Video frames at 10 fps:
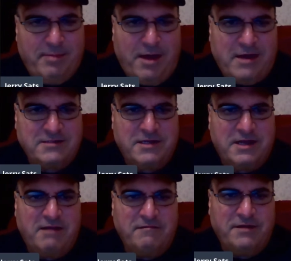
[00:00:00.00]
pasta
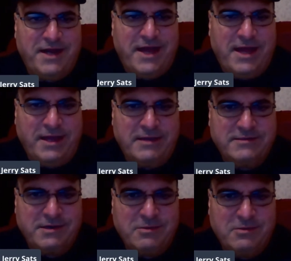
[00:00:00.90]
every day.
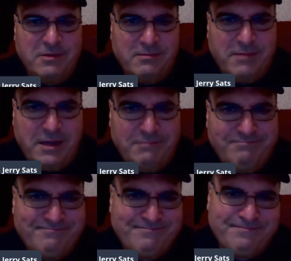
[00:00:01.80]
So I mean,
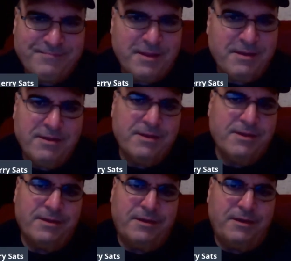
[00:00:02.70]

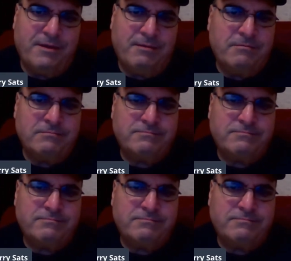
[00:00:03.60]
you know,